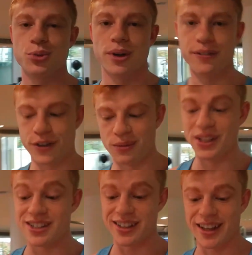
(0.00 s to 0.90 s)
want to film
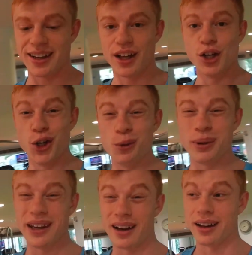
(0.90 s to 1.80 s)
this set, new
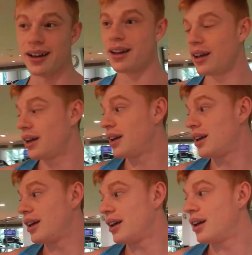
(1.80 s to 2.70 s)
PR.
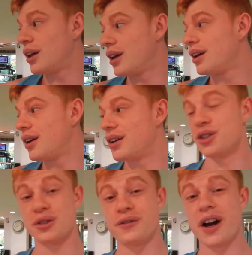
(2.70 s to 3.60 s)

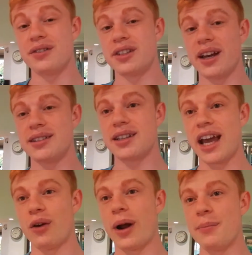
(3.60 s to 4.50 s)
This is five sets,
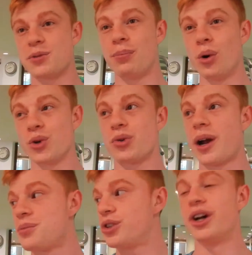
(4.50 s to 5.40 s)
eight reps, pause
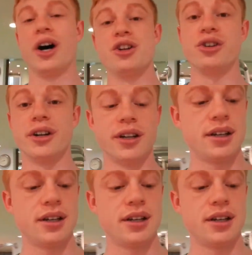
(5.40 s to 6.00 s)
reps on 100.